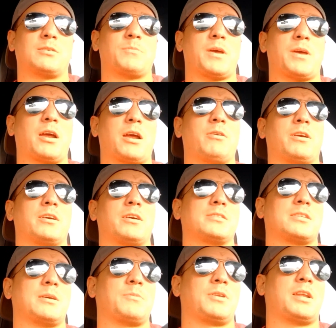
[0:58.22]
areas.
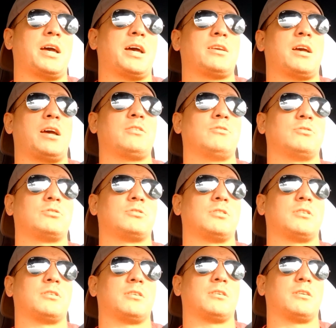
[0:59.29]
I used
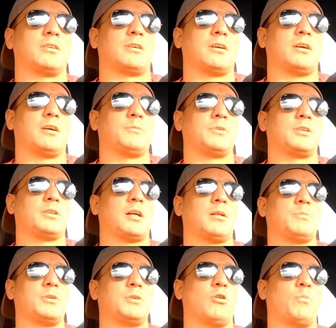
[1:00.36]
to. I'll
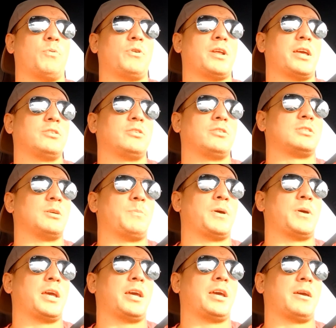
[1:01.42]
be open. I used to
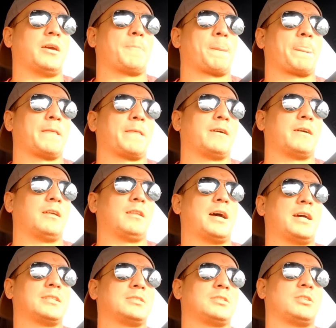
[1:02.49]
pay
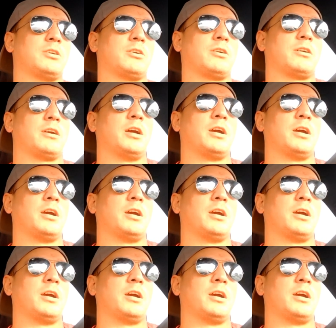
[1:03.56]
last year